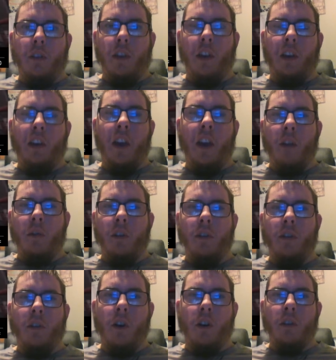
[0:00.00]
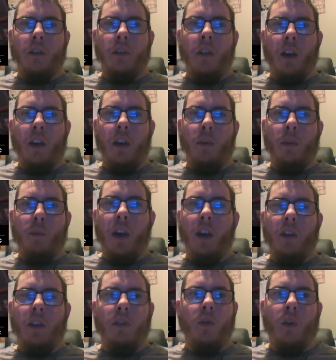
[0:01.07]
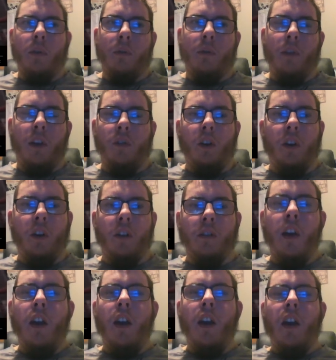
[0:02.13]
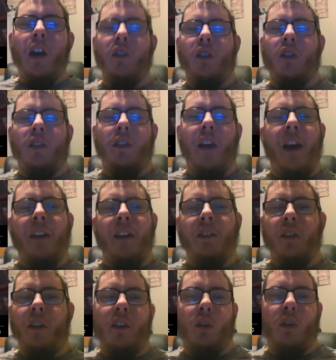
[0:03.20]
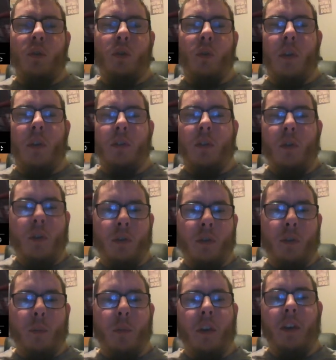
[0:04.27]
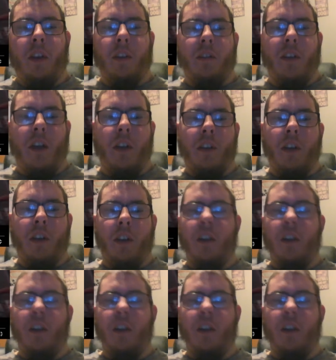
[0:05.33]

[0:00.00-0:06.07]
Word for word: in like every song that he makes or features, and just adds a little twist to it to make it sound like